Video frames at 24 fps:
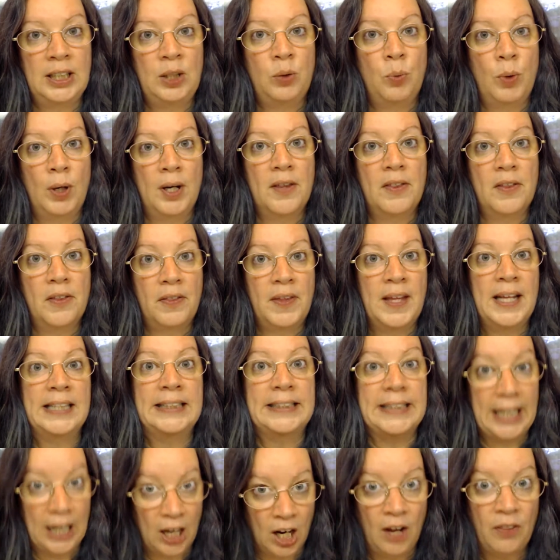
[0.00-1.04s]
one of the things
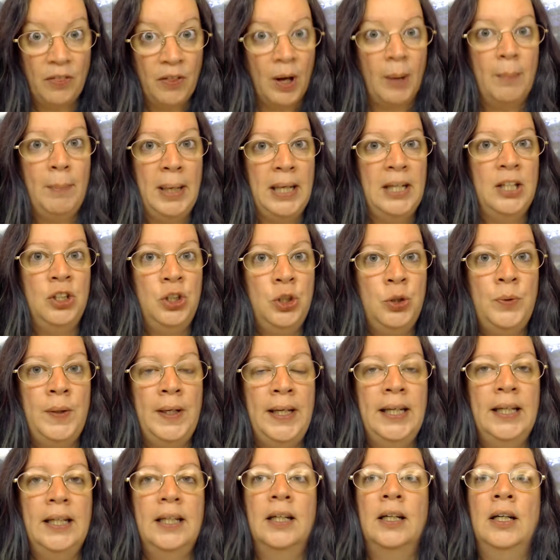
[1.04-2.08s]
that I thought made it
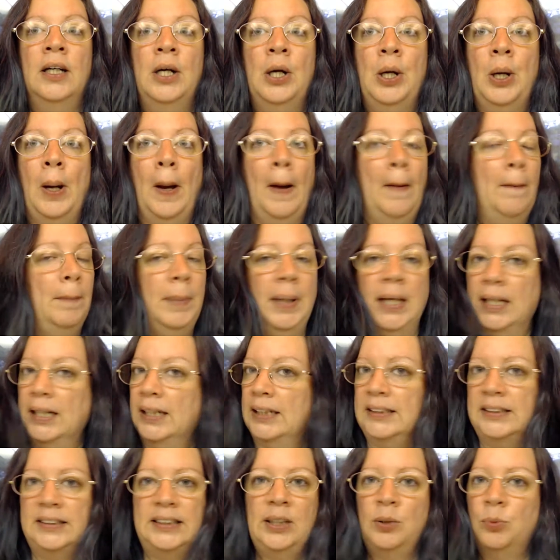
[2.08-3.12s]
unique
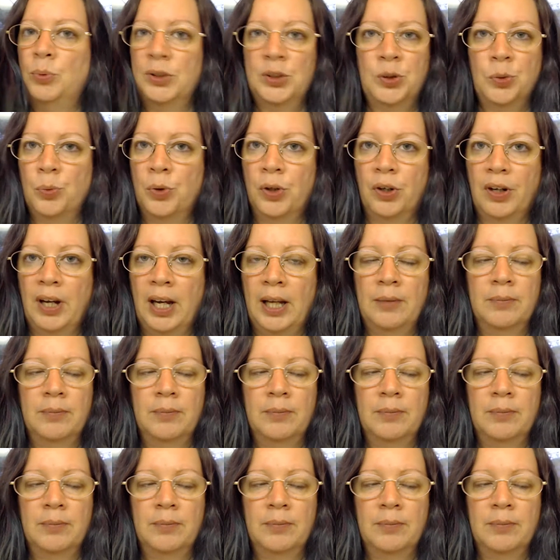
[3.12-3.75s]
because it wasn't working.